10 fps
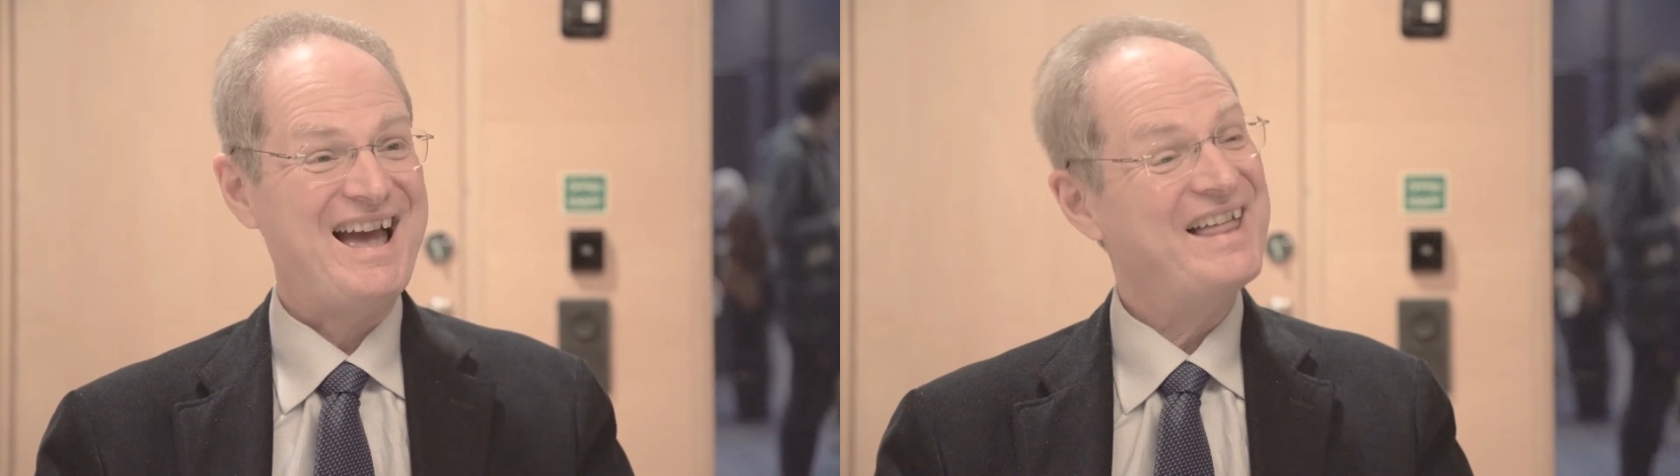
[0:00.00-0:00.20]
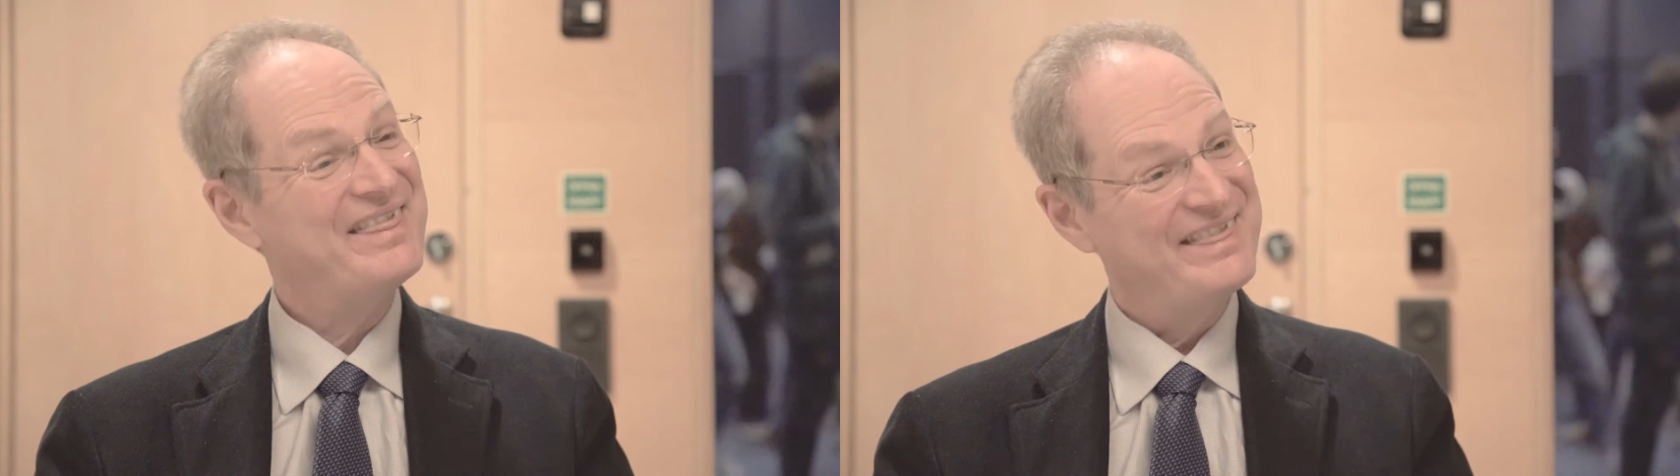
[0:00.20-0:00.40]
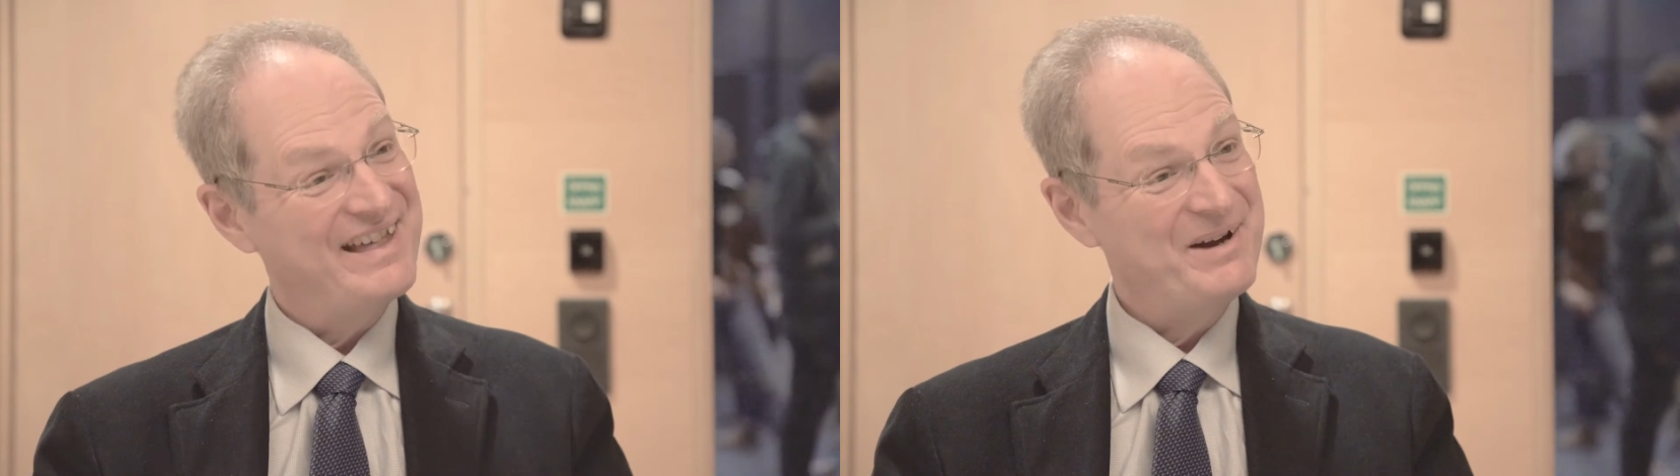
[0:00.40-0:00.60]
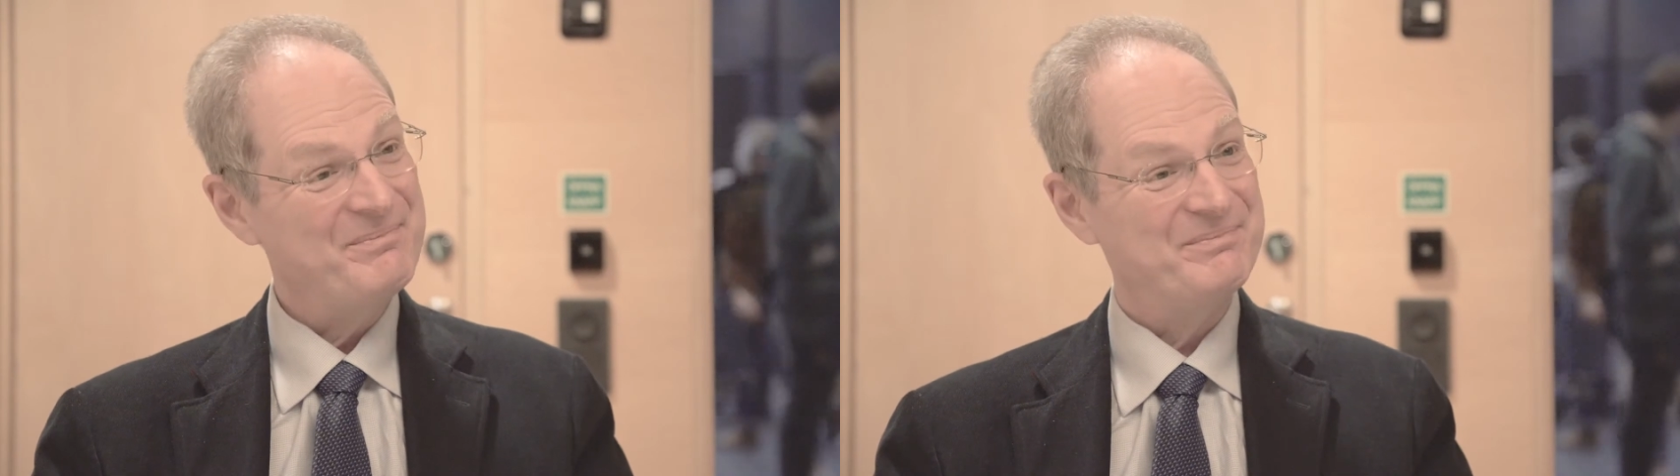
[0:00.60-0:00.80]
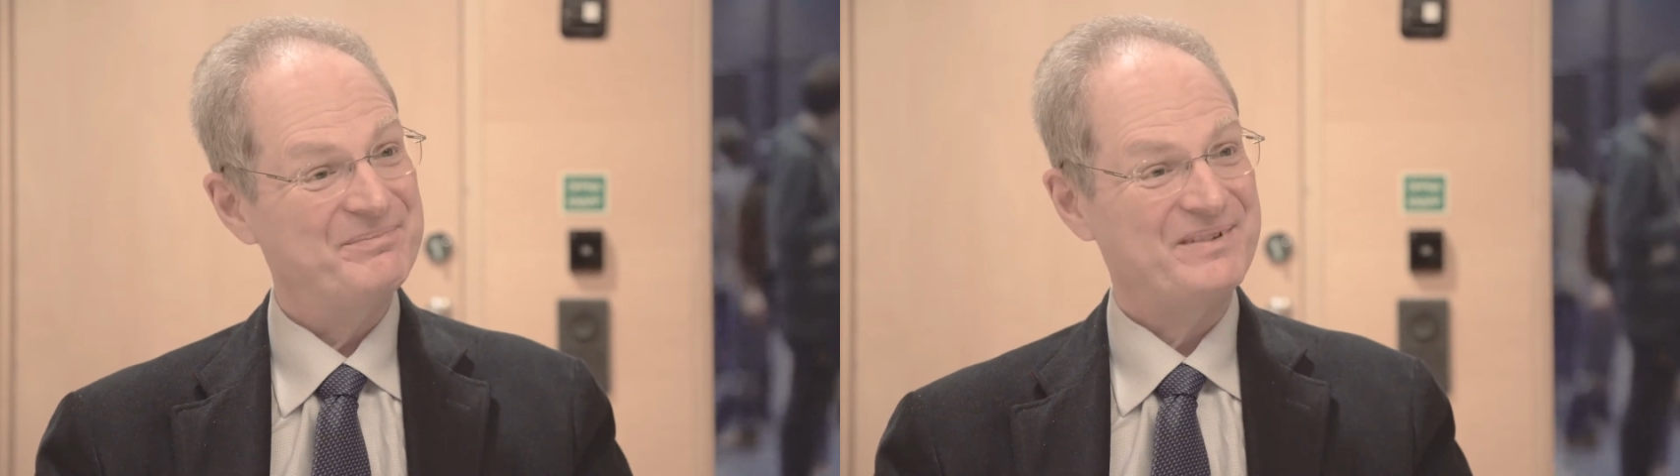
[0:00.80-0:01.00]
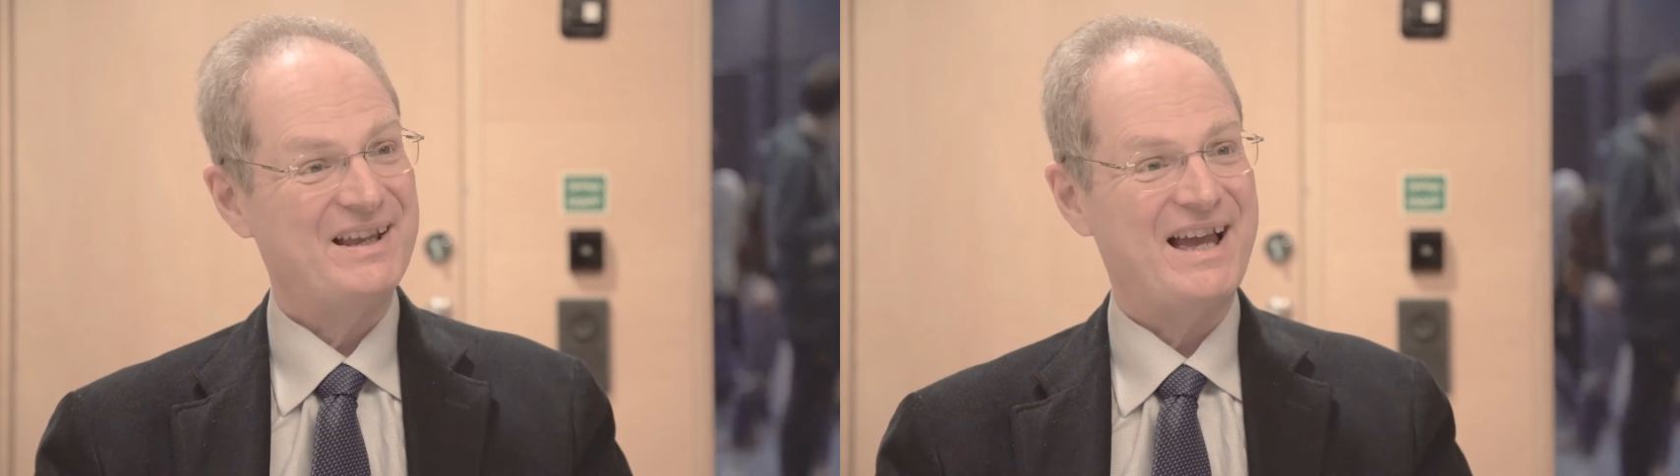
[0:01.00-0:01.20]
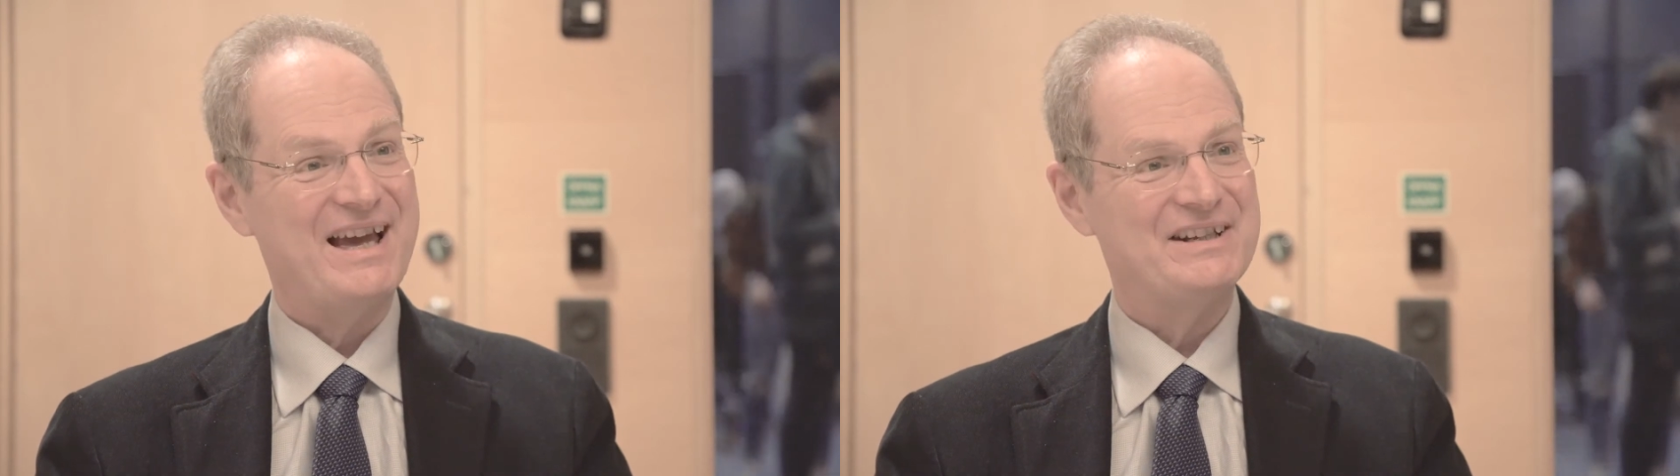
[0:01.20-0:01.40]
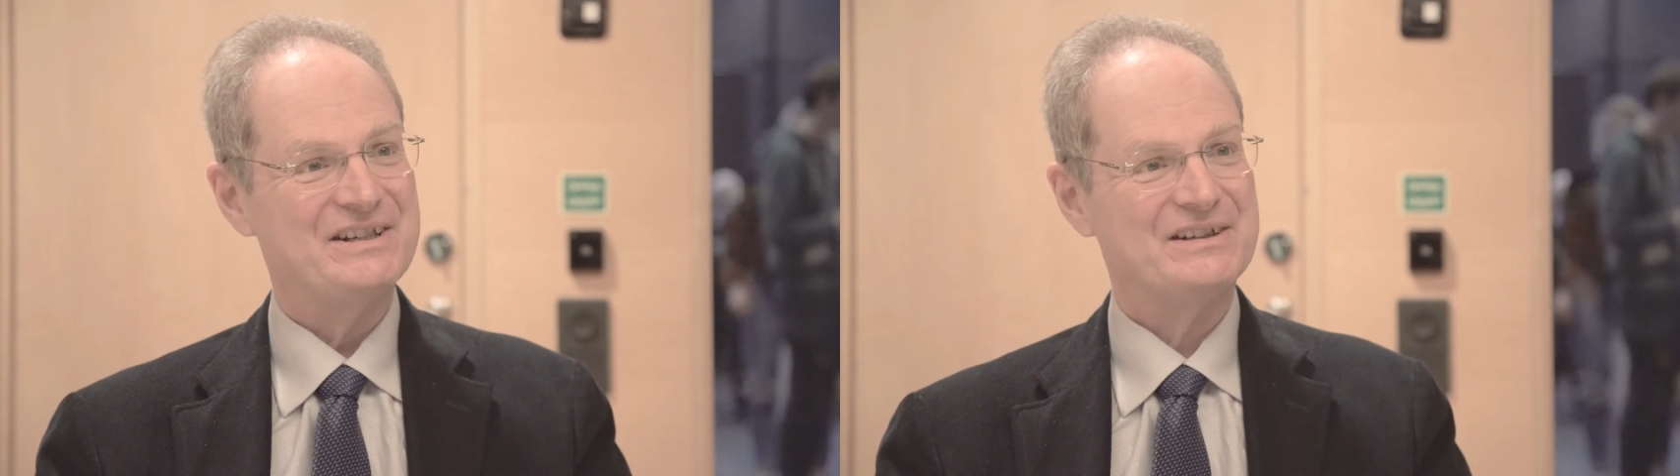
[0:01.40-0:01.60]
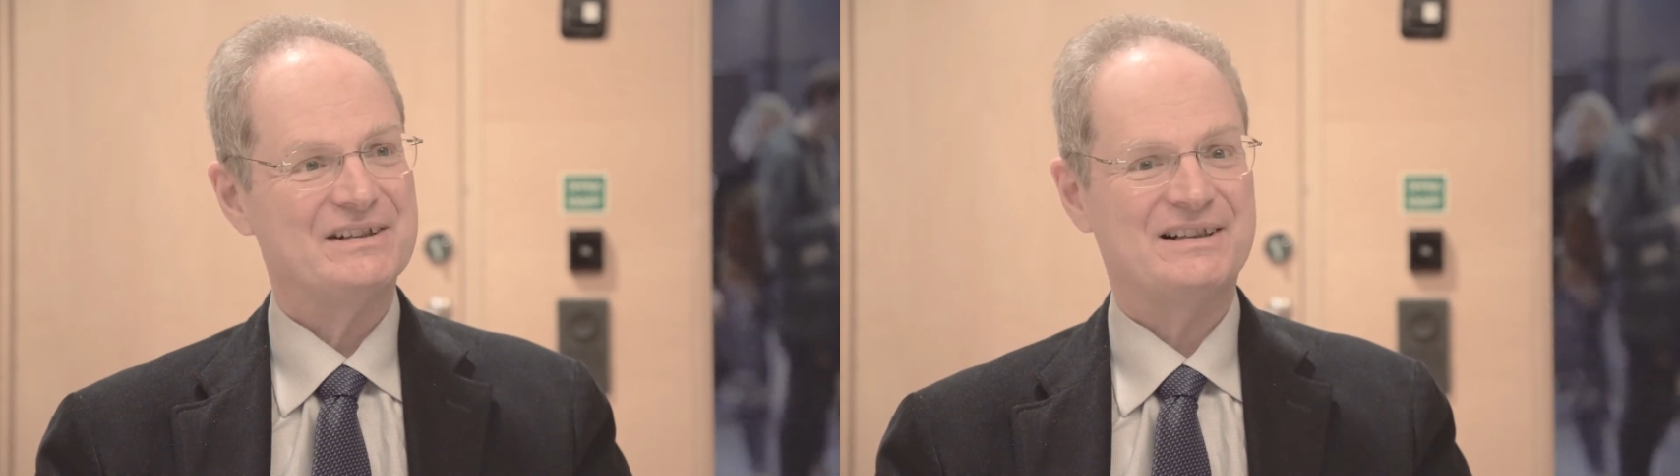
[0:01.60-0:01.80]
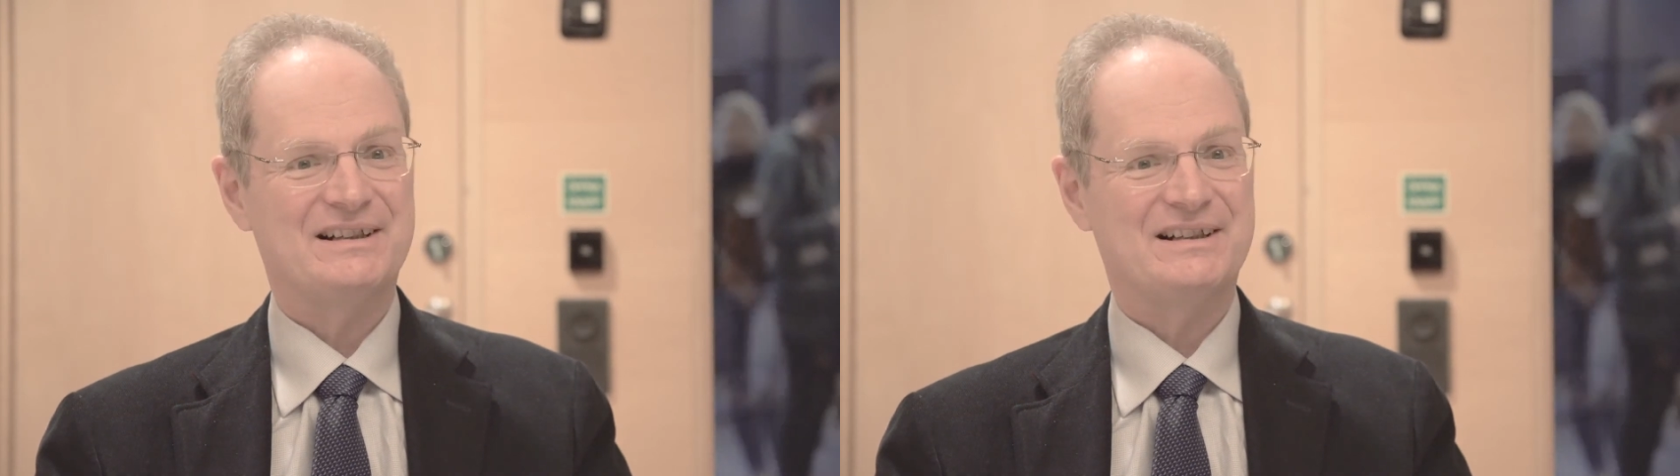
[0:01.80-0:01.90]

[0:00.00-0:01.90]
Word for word: at them as